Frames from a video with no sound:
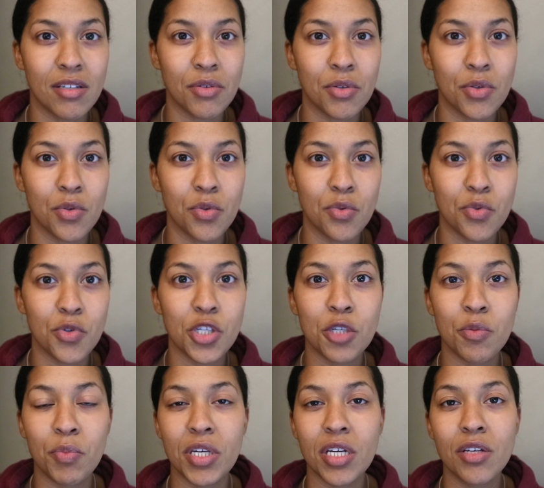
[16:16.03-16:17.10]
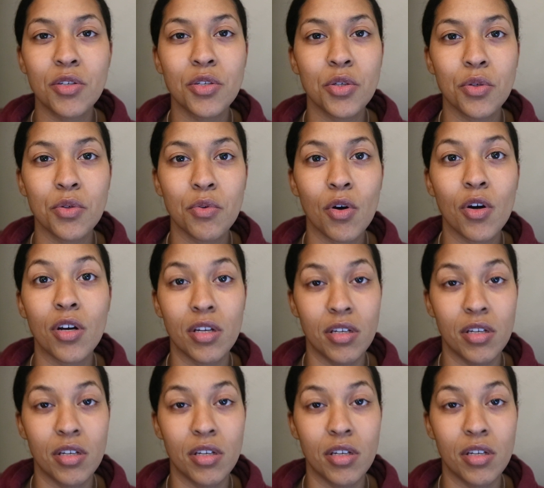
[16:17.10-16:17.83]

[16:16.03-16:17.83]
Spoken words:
to speak to,